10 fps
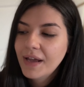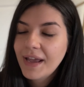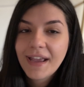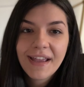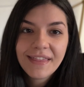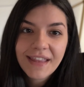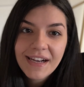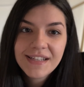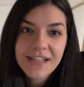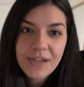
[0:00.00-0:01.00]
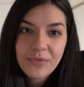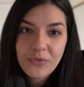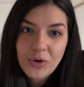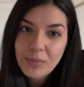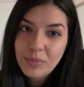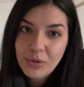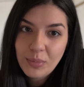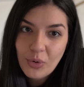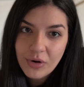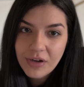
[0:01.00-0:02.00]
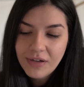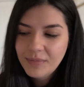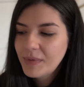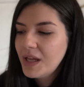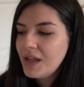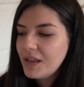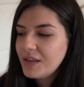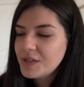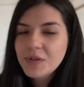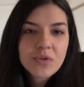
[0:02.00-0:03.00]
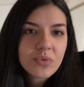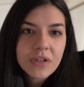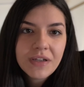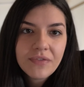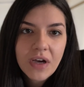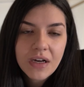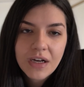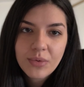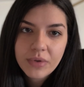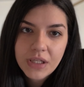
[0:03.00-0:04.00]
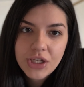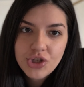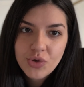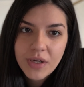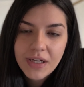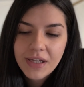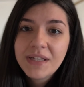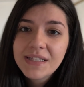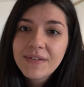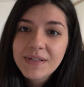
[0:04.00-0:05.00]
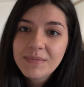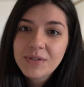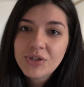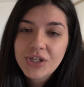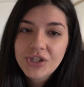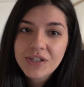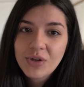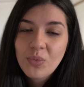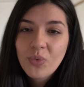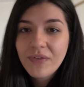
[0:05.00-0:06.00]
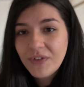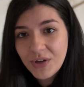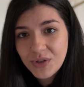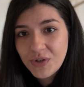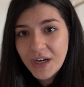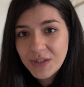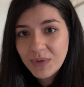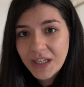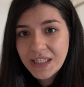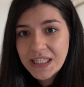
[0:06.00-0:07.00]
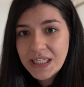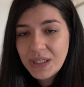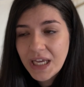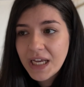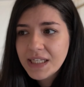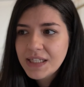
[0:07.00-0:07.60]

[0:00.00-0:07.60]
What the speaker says: And that is it for Blue Mora. This was really fun and I really enjoyed it. Please leave some suggestions on what videos you guys would like to see next.